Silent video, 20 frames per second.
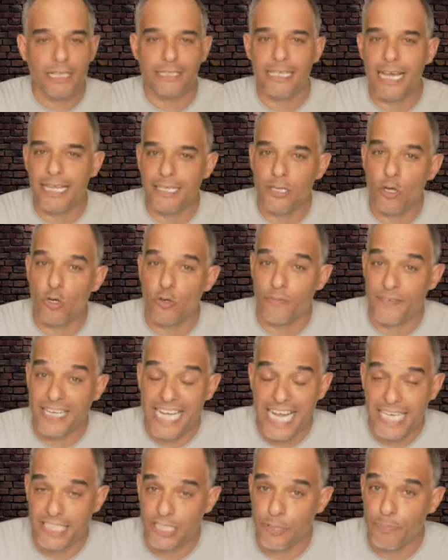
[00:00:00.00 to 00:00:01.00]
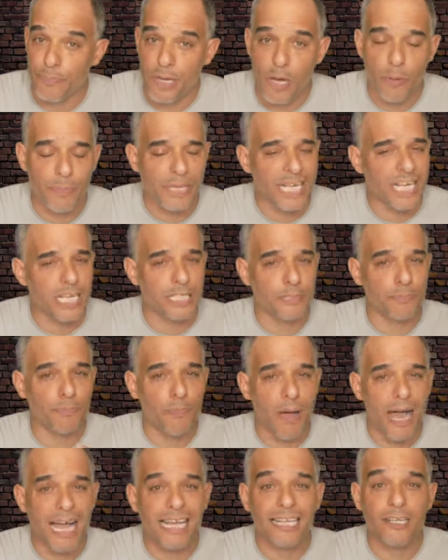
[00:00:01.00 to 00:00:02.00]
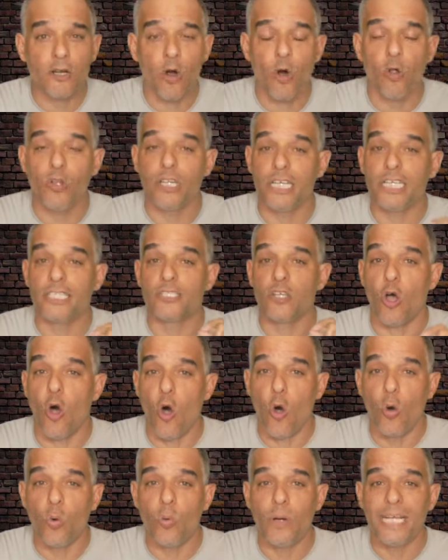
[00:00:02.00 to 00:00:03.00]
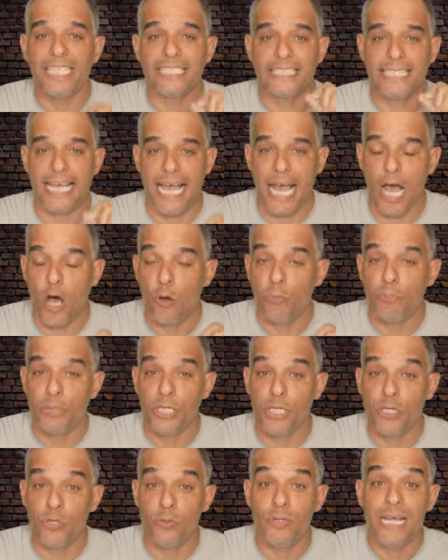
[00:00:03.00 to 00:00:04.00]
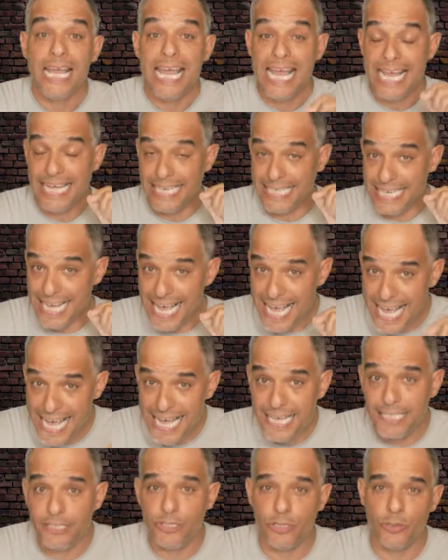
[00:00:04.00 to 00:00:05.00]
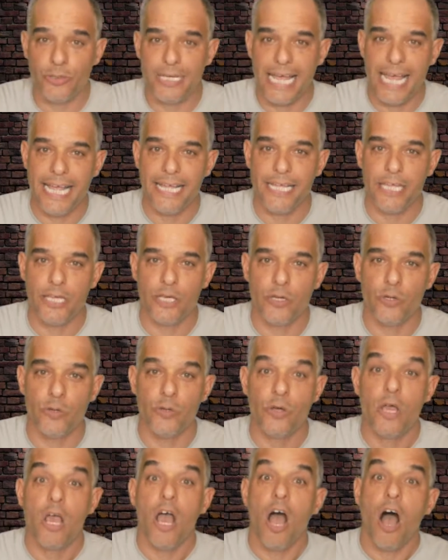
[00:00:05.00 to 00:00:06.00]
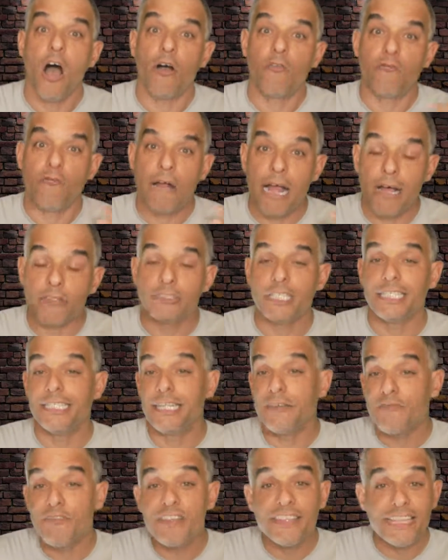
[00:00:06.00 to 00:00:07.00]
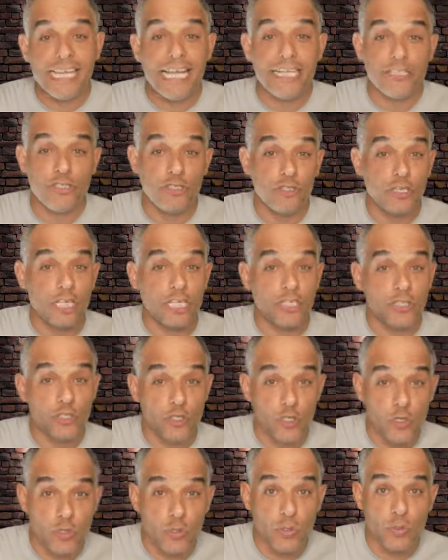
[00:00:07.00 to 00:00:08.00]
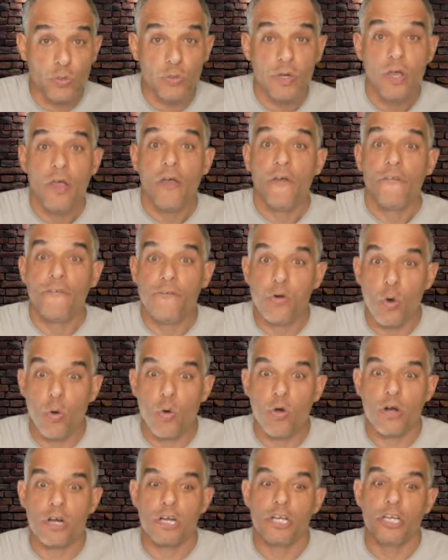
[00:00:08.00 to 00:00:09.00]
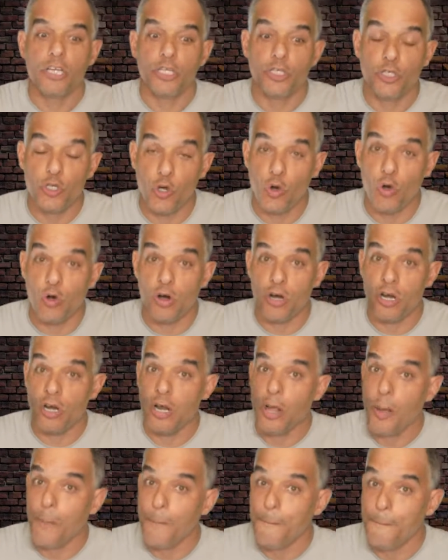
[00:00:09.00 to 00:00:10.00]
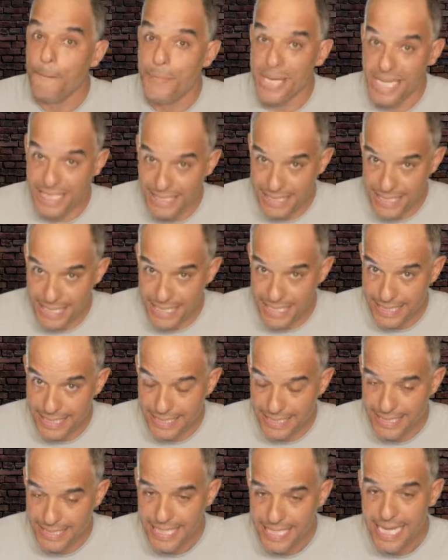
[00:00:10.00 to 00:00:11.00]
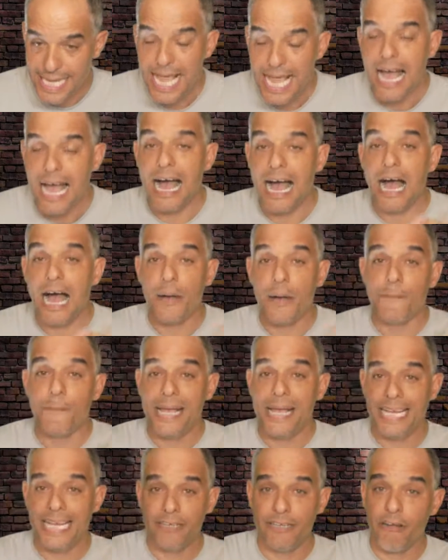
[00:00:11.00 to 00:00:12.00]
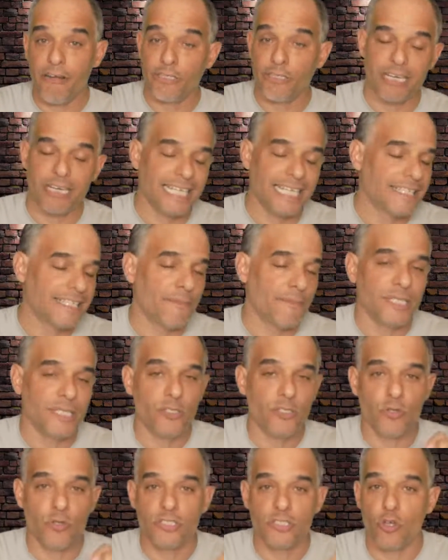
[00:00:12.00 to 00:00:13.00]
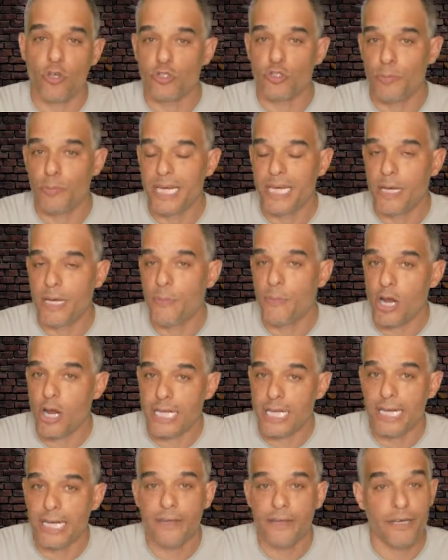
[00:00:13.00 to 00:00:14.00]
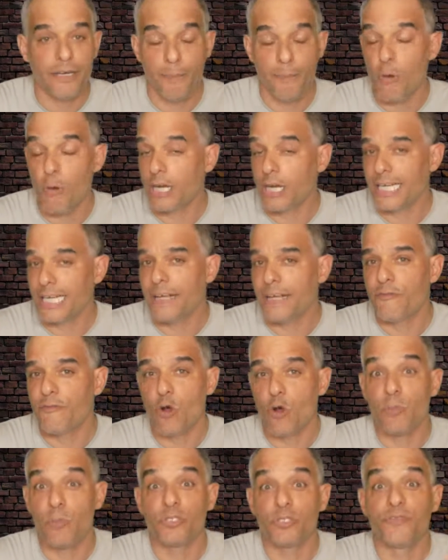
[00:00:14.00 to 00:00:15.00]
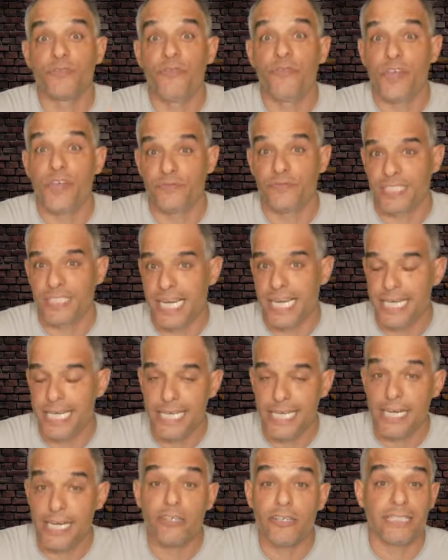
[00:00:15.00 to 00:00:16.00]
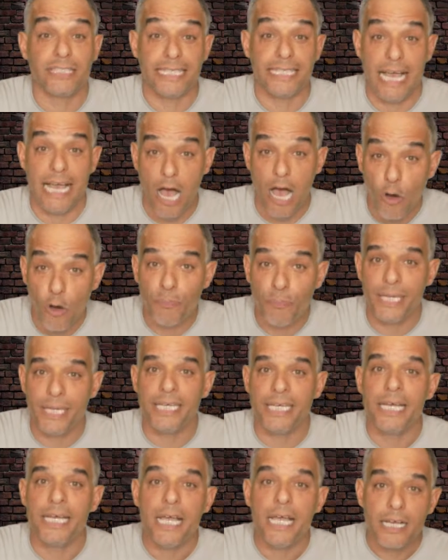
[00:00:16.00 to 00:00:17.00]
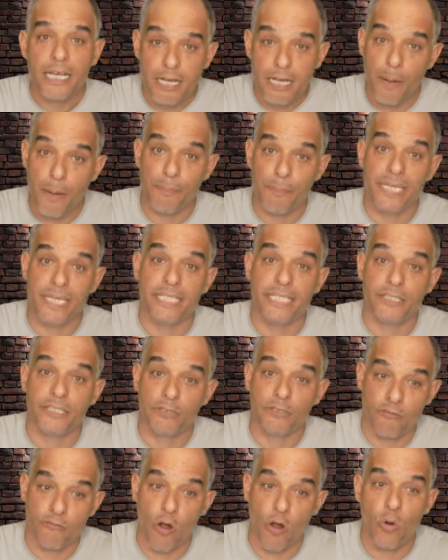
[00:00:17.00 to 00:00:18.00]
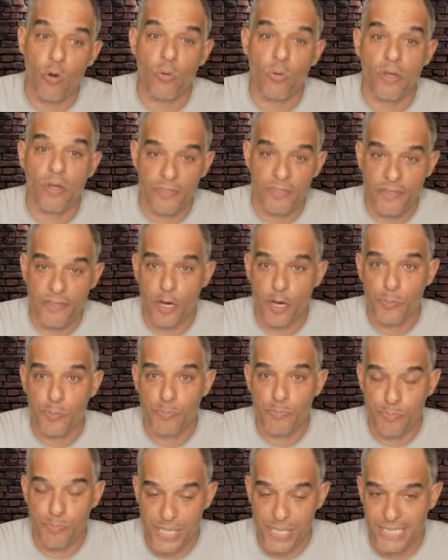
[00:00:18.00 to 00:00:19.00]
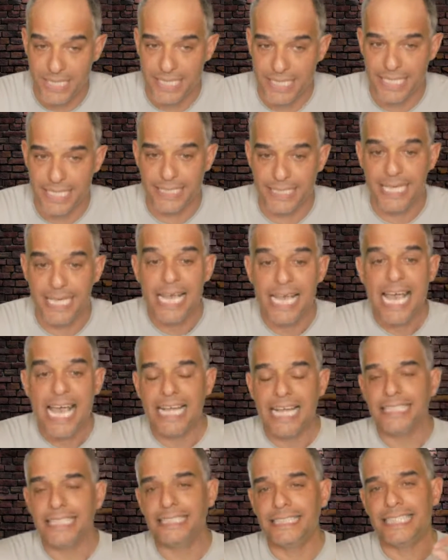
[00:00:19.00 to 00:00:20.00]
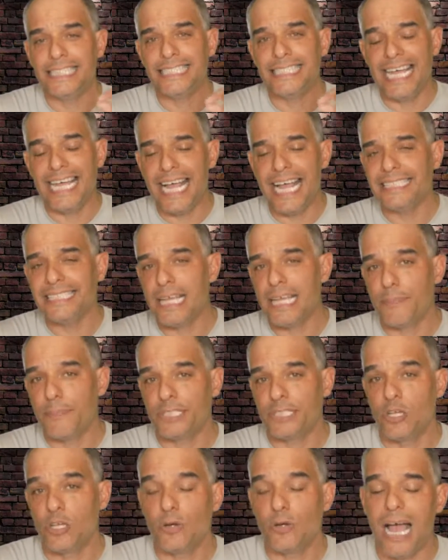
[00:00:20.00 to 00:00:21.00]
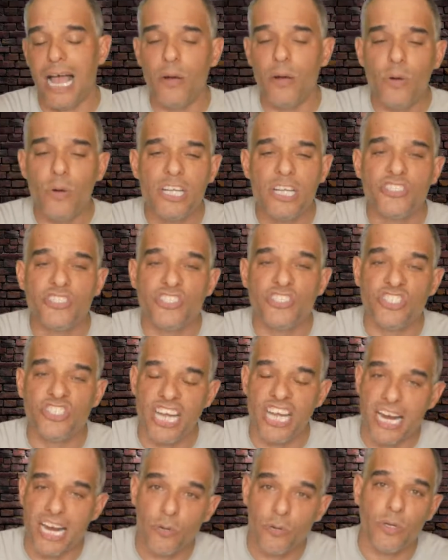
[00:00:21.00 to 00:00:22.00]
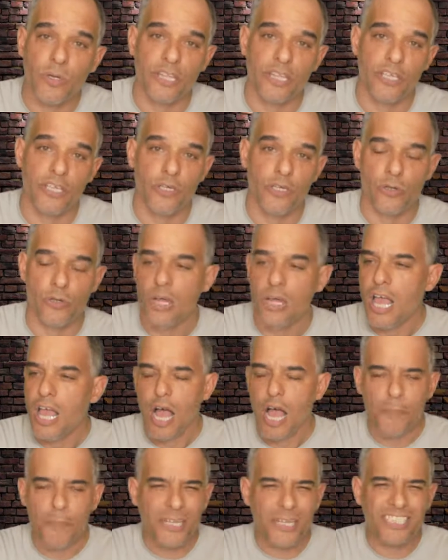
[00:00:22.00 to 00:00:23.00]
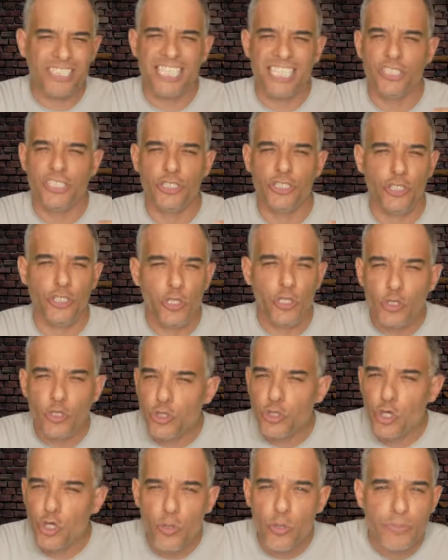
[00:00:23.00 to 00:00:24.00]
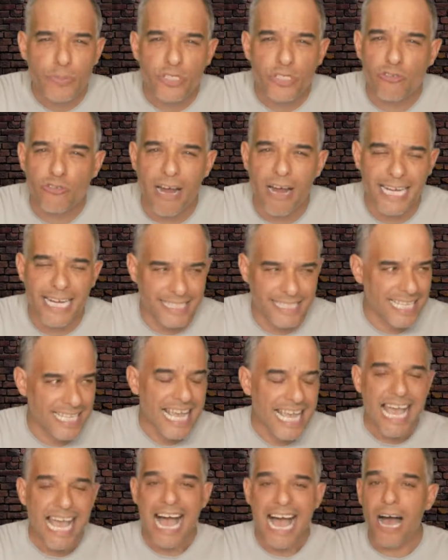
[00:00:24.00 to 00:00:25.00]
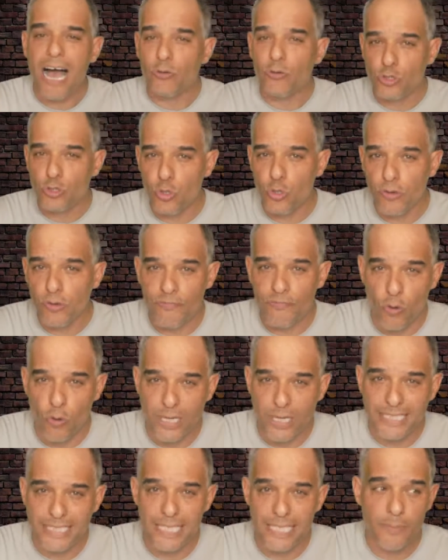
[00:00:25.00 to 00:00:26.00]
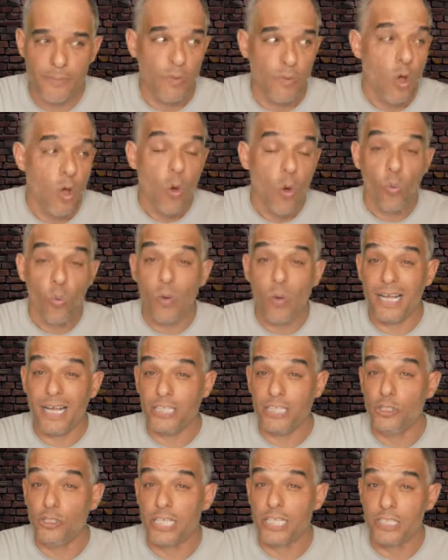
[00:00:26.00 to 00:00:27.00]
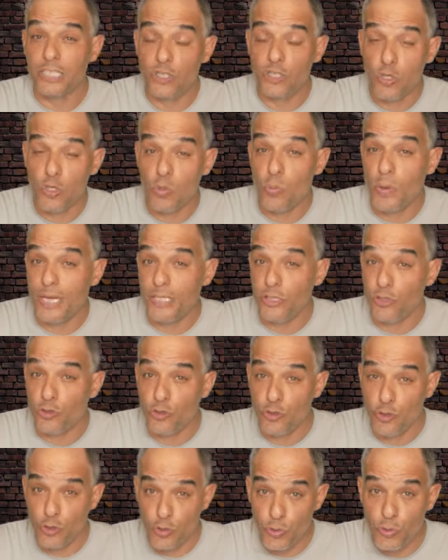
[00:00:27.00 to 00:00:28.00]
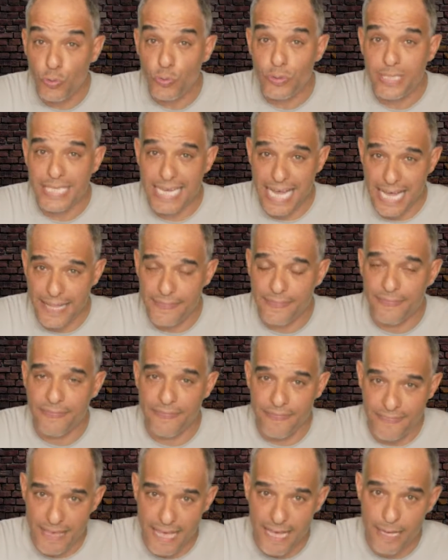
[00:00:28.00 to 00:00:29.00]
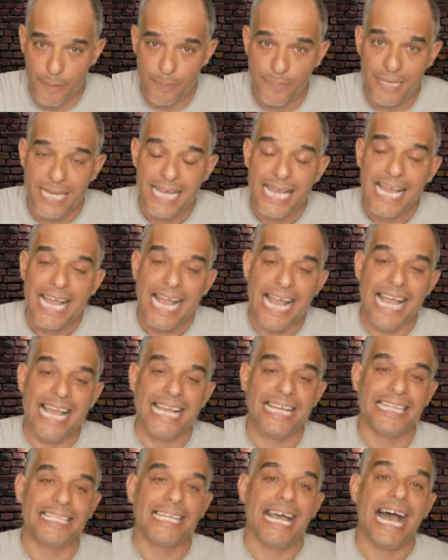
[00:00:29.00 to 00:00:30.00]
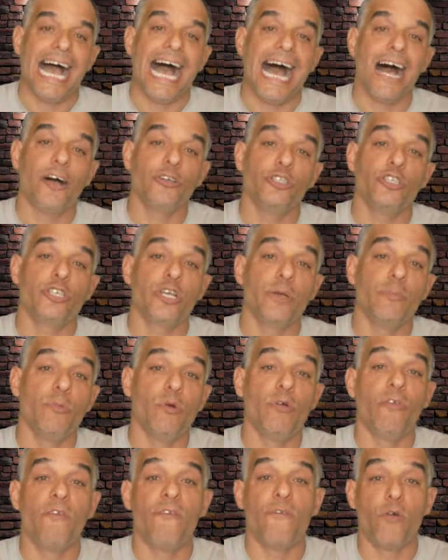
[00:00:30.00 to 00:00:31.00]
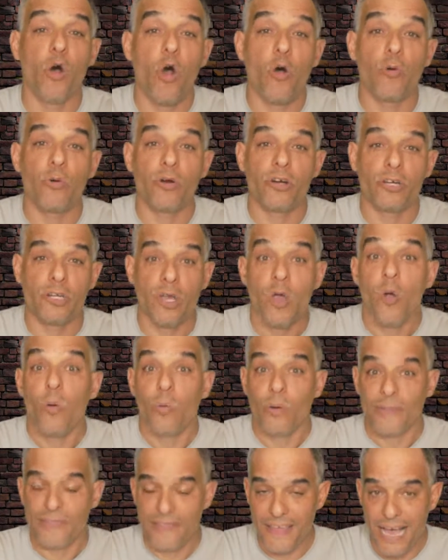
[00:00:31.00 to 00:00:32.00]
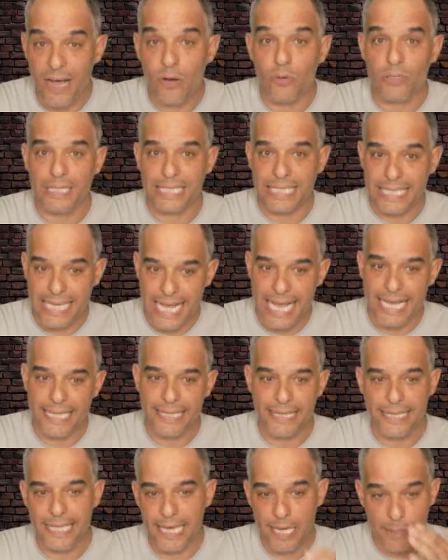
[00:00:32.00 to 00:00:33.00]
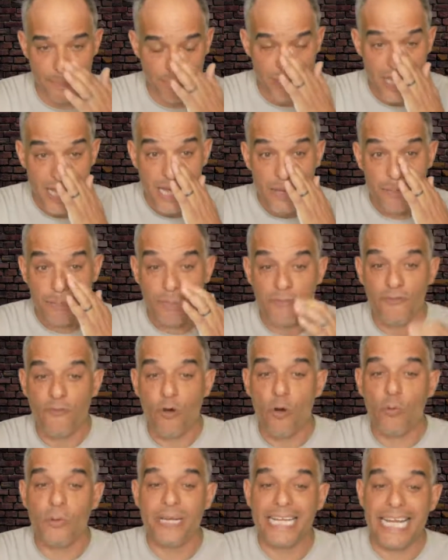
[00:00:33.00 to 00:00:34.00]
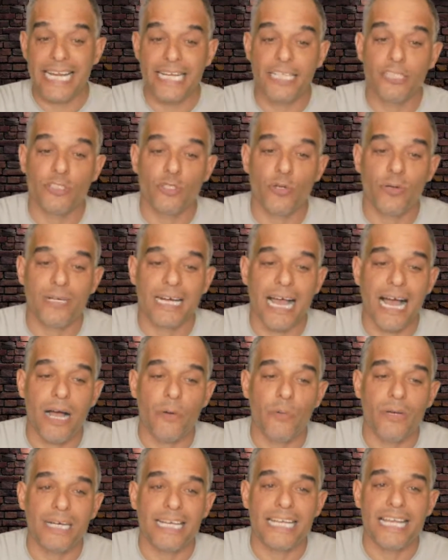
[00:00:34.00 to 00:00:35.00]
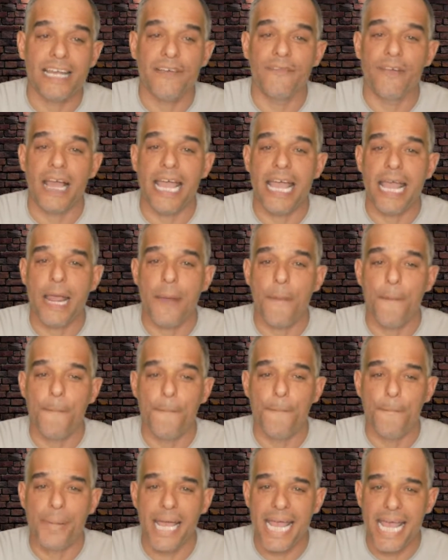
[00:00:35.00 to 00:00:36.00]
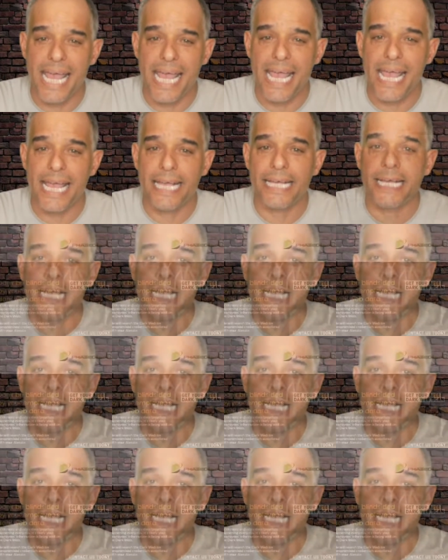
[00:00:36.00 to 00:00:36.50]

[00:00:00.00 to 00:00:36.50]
that notification bell because my goal is always to help you and educate you around the different things you can do for your business. I'm Manny Rodriguez. I've been doing social media marketing for almost 15 years and helping companies grow their business. And in today's episode, I want to share with you about these YouTube strikes, how to avoid them, what you can do when you do get them, and how you can move forward without getting them. Before we get into it, I want to give a big